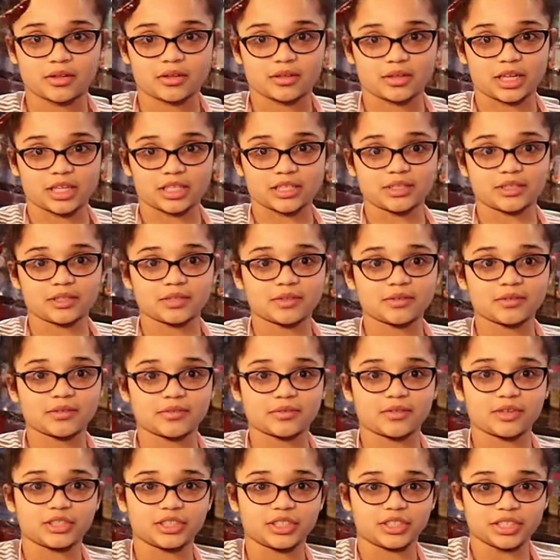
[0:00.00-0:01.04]
that's
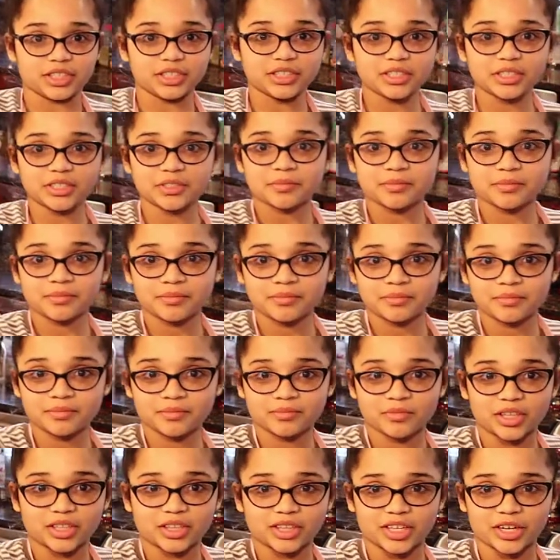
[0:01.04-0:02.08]
fudginess
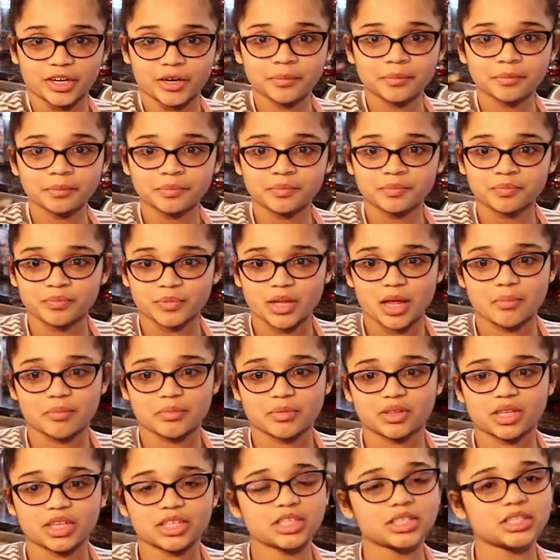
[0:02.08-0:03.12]
right there.
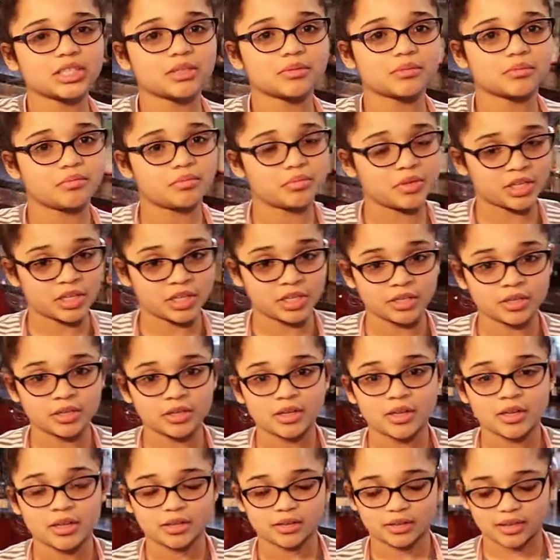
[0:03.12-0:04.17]
That doesn't mean
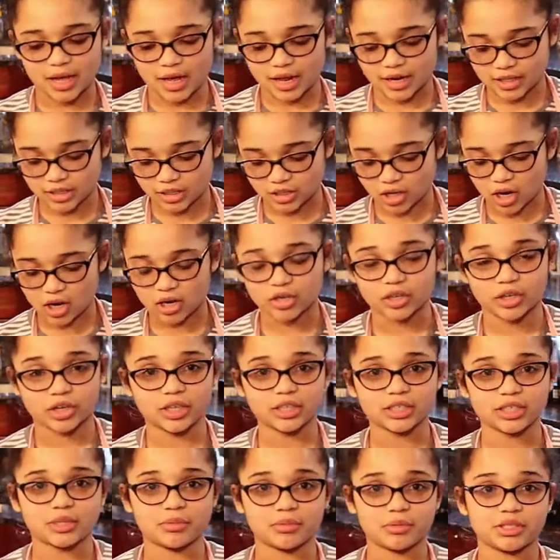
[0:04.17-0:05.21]
that it's not
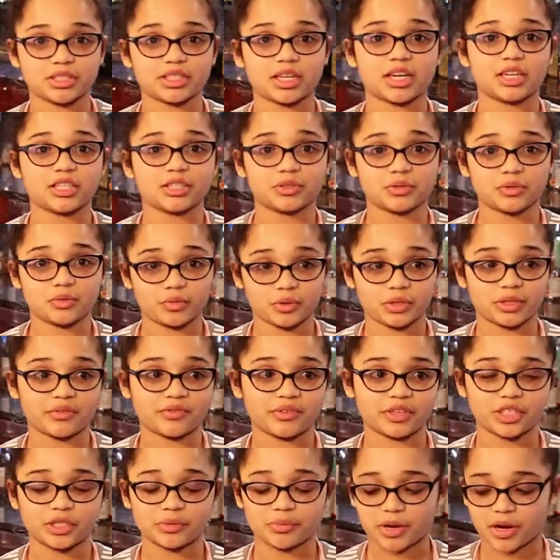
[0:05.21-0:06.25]
cooked. It means that it's really fudgy